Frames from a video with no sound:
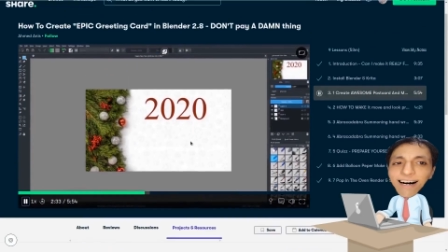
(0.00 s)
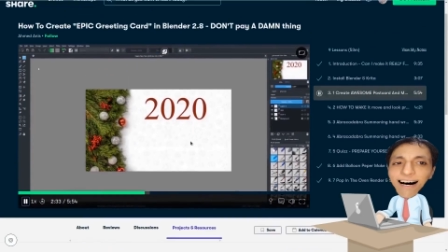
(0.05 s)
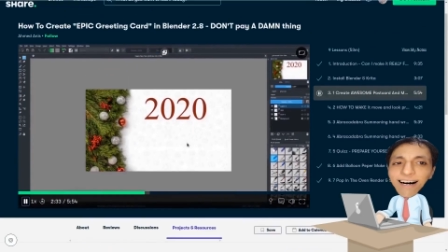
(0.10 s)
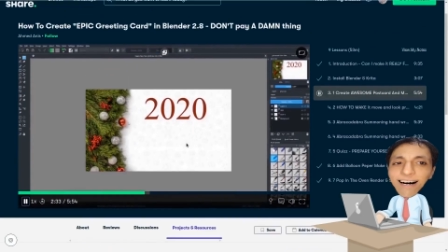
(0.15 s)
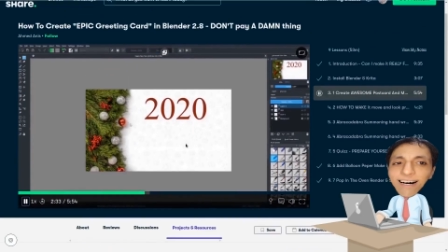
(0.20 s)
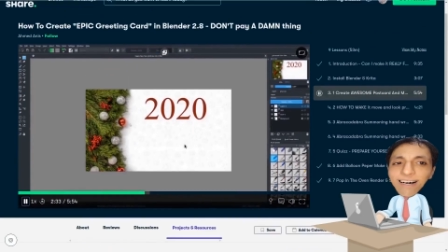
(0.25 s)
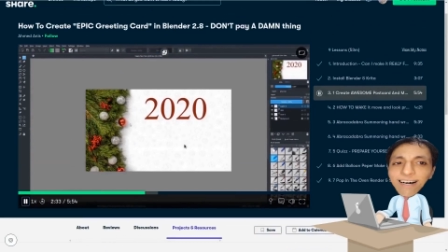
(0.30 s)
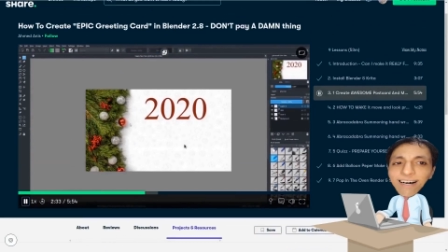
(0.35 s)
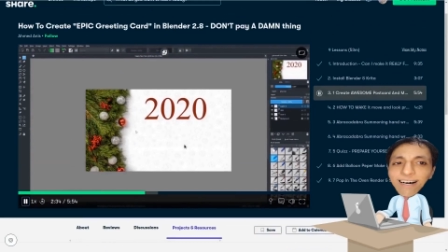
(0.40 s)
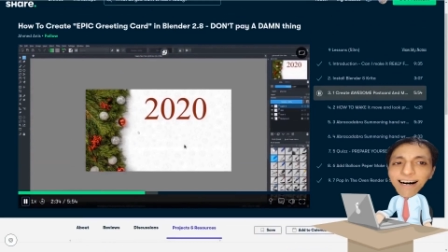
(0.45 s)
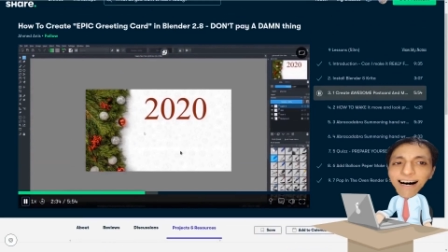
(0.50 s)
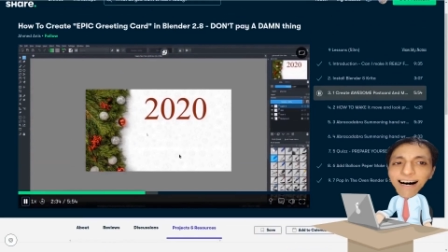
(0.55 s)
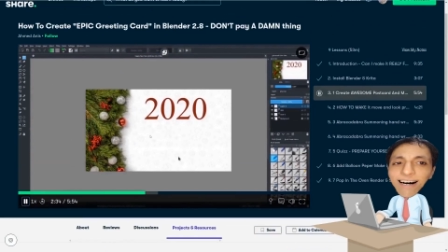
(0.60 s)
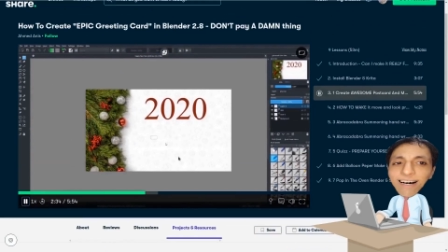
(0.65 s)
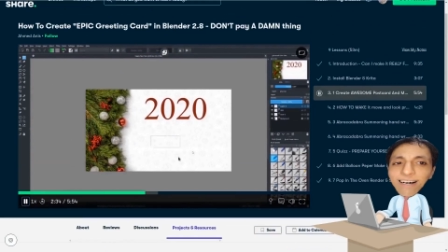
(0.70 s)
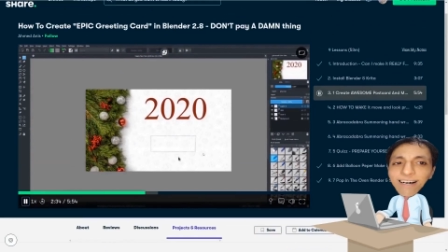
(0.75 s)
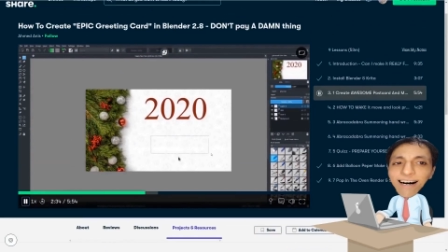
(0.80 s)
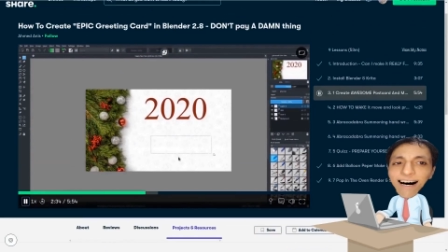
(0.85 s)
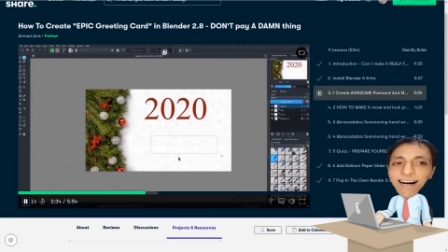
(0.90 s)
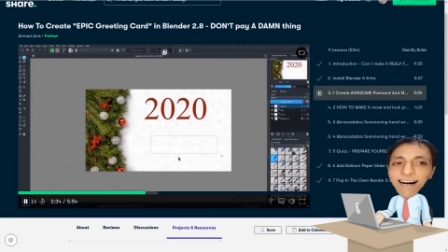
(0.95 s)
Greeting
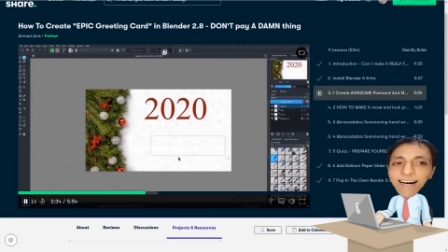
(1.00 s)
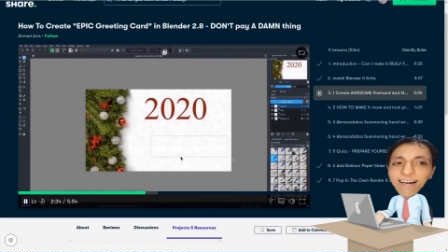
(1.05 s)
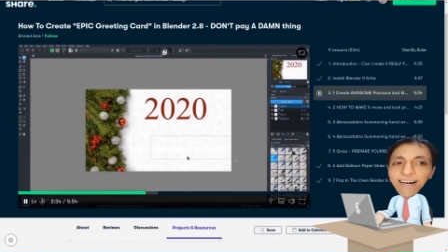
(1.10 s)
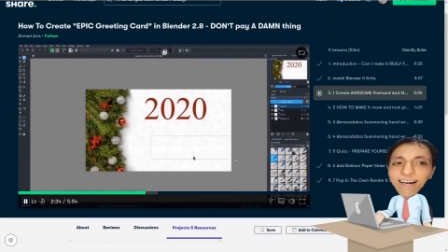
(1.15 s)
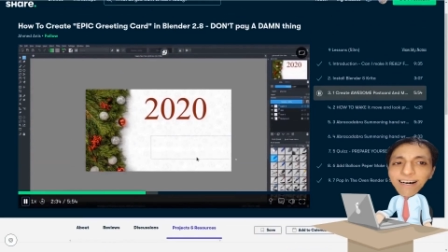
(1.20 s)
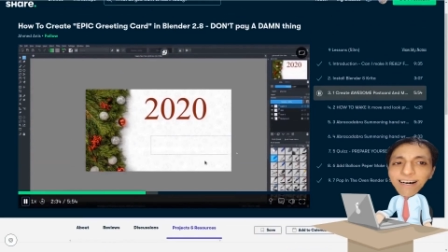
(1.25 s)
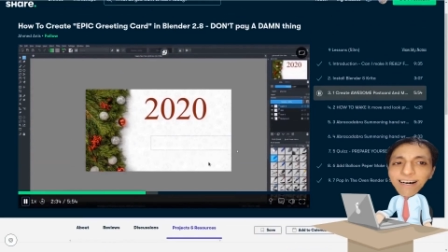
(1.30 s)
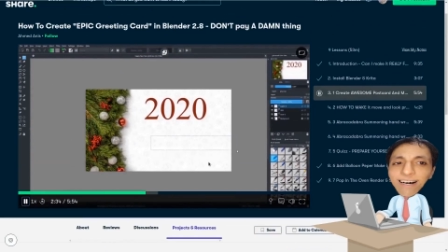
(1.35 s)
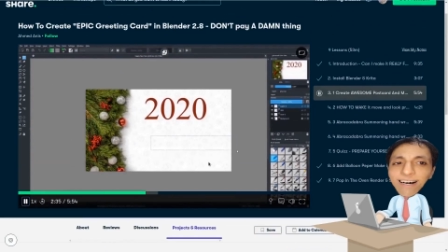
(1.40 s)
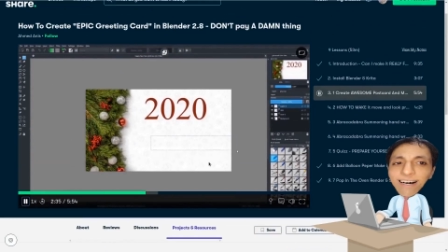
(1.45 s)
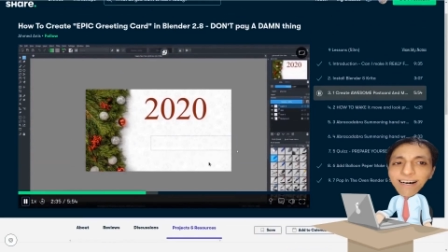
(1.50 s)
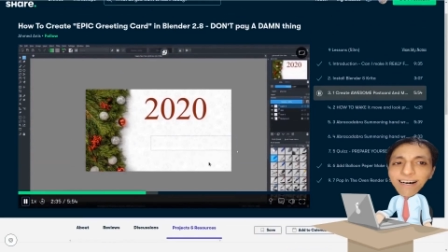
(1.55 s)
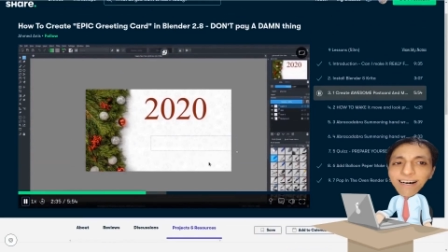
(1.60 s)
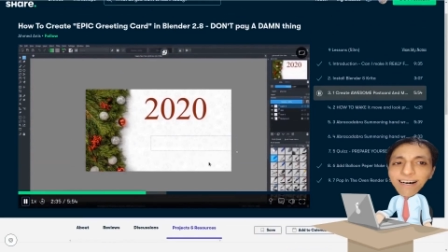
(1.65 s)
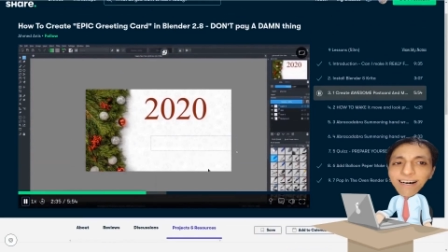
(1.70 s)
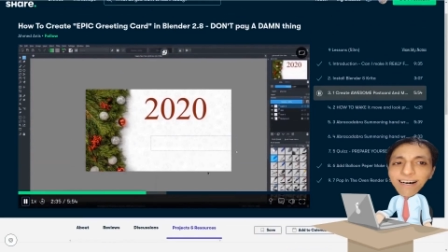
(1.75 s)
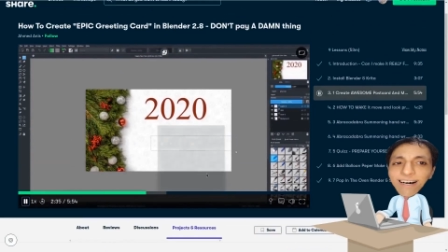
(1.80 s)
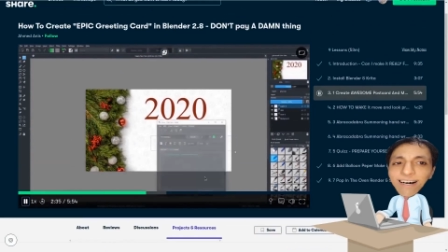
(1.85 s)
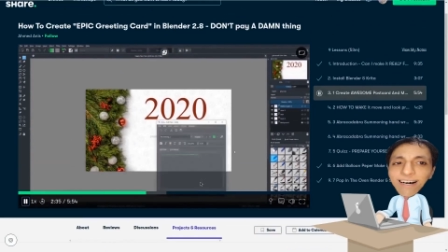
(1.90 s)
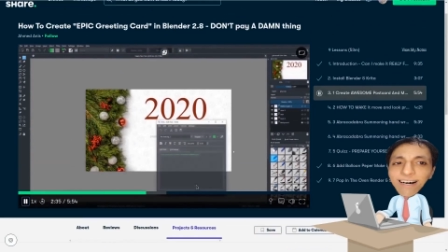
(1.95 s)
Cards in Blender,
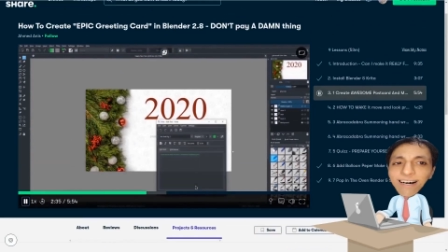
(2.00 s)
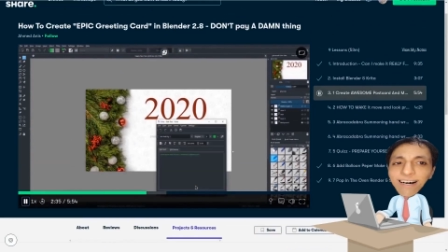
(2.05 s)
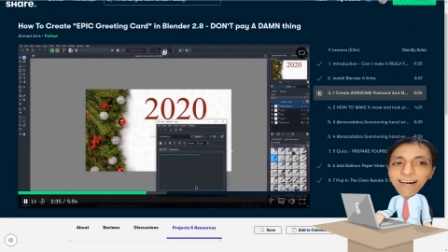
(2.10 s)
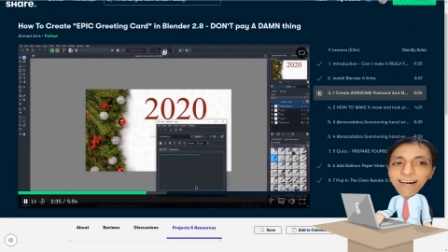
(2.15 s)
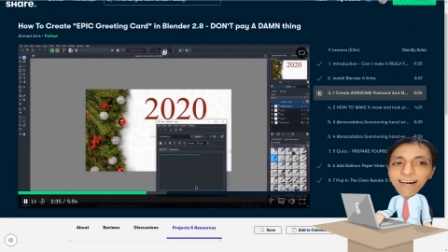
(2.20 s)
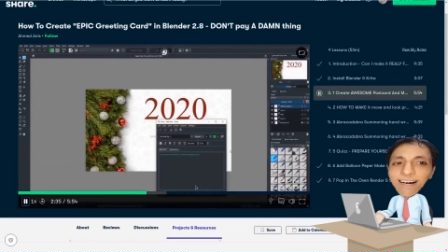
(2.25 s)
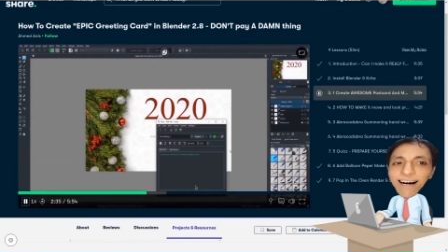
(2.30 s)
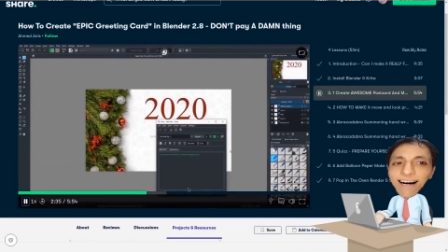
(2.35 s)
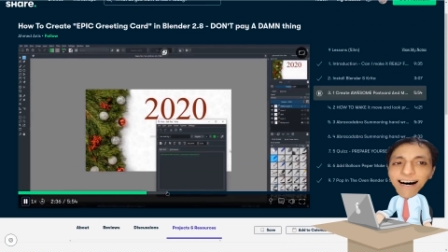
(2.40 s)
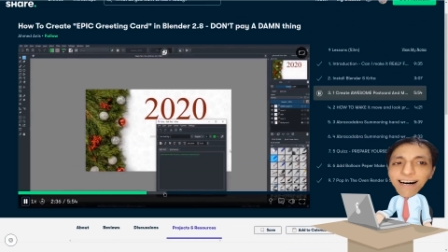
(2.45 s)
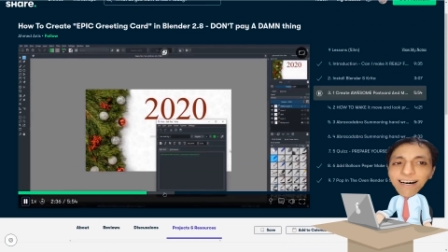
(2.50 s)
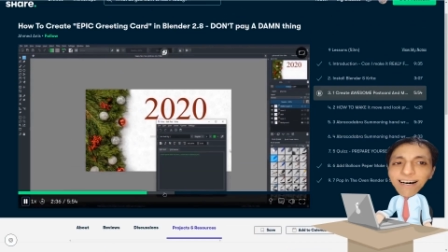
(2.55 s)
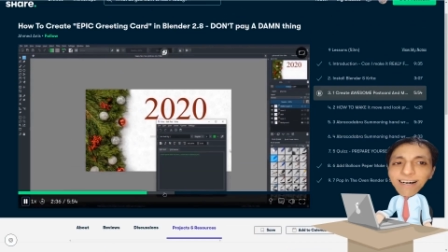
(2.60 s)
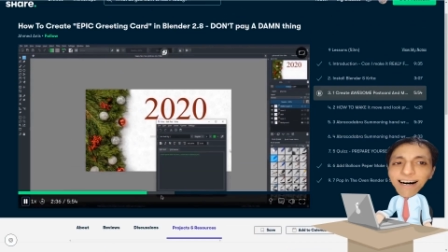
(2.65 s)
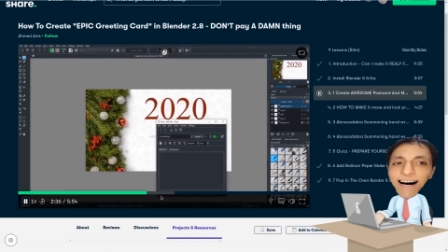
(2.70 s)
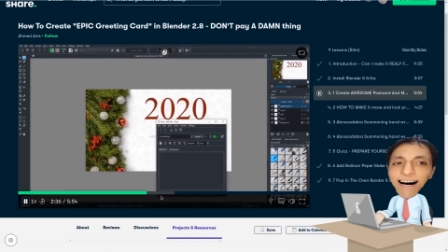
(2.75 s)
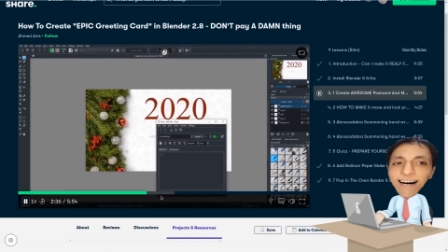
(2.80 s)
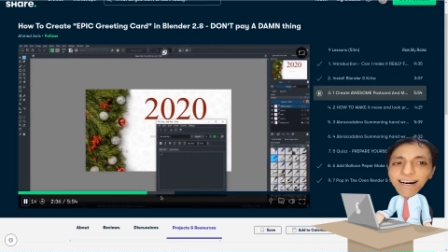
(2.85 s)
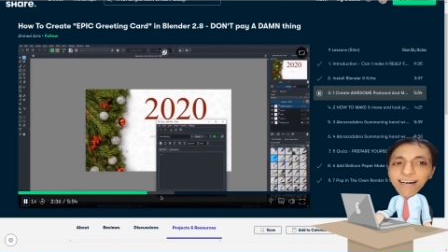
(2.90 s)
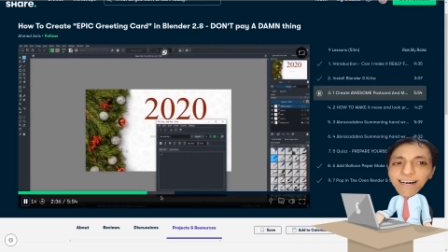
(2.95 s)
skip
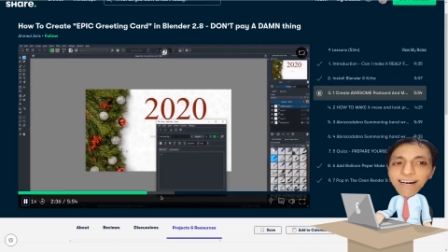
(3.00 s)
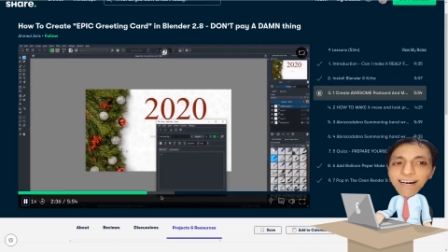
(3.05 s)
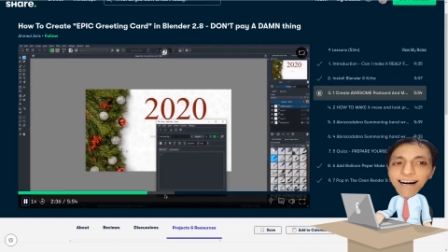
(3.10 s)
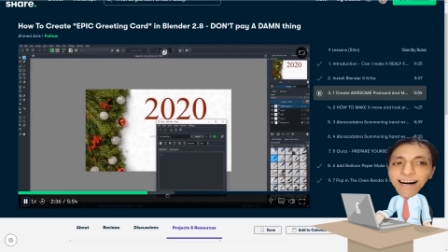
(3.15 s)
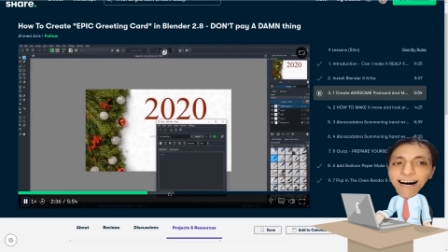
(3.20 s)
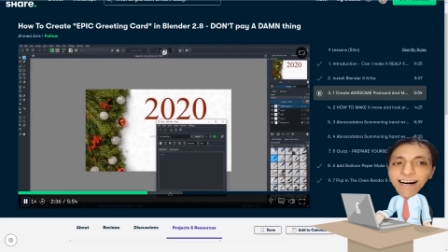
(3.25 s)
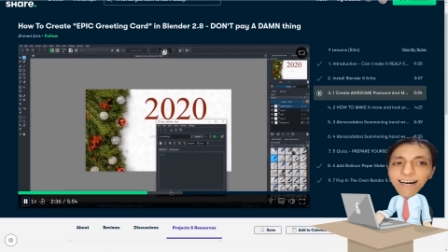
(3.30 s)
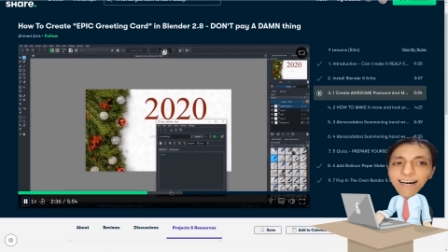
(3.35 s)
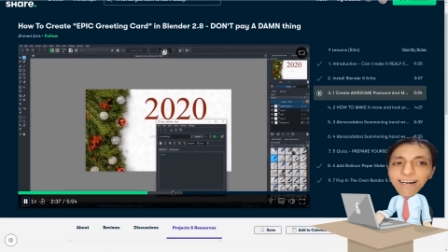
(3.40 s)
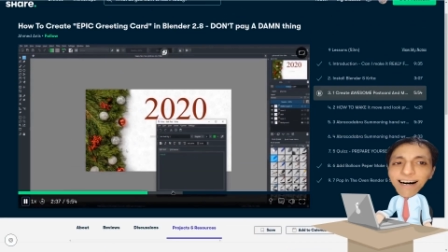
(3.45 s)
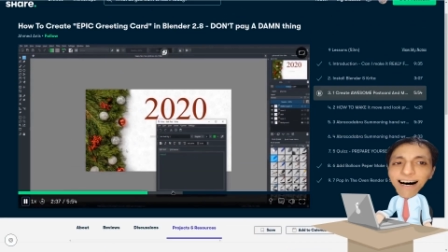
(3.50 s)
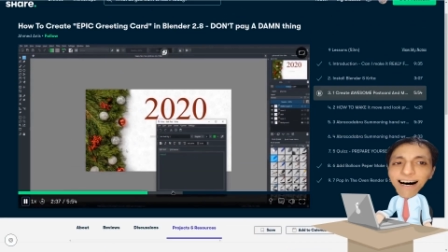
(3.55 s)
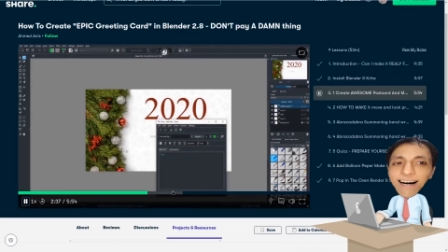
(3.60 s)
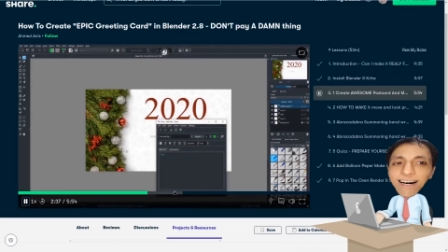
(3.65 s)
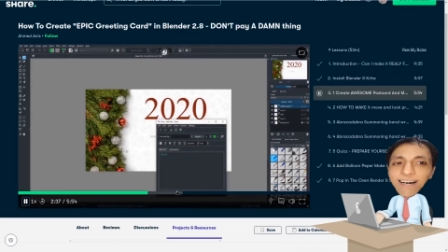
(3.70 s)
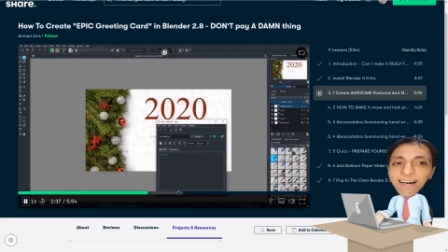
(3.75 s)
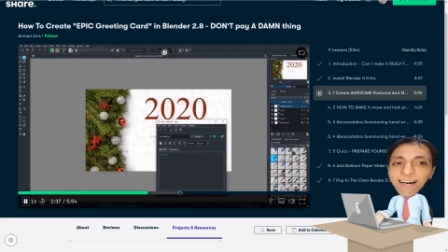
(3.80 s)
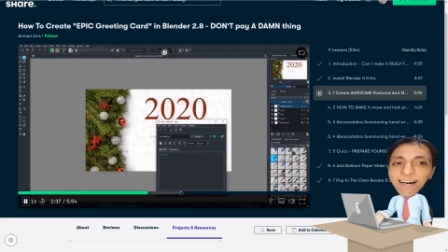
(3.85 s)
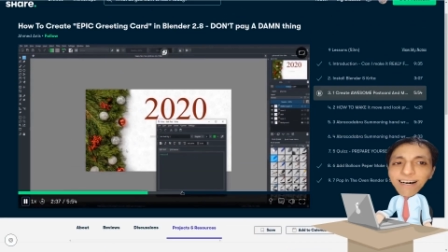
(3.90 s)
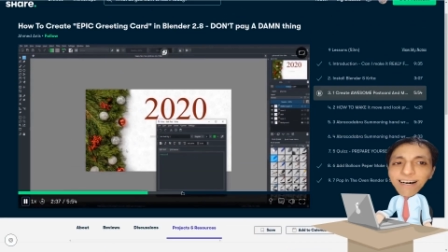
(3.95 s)
ahead to the logo
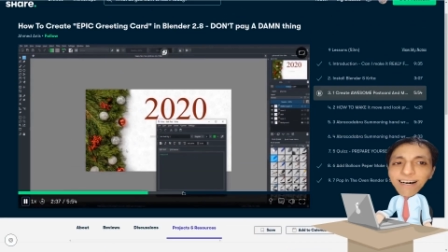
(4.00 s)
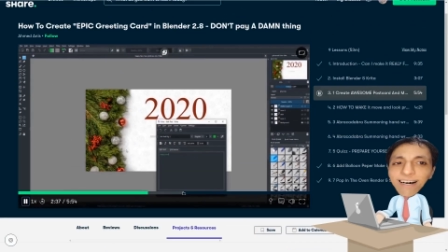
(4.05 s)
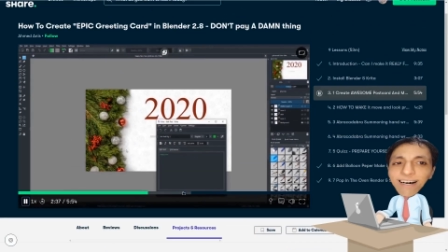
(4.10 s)
section.